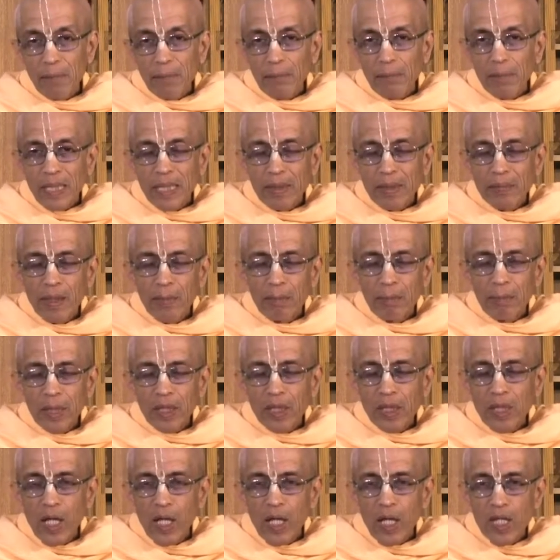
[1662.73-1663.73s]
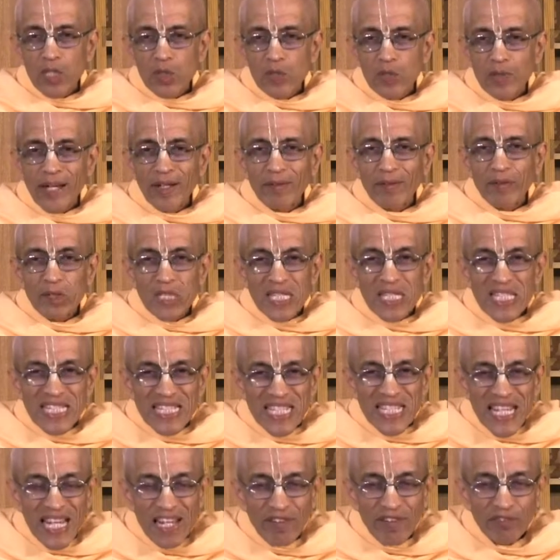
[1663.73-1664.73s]
Minimum because we have to
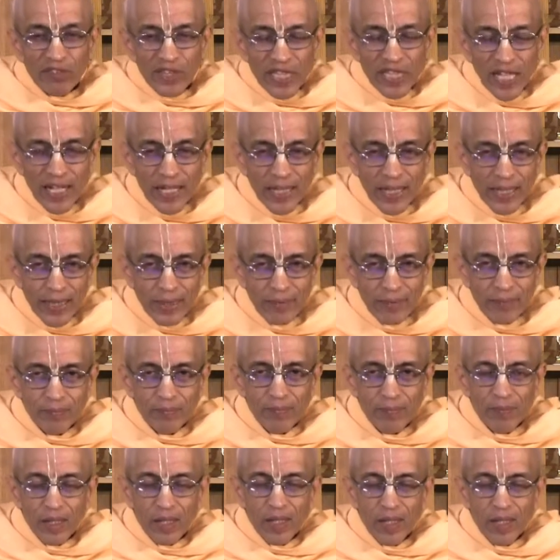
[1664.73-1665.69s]
save time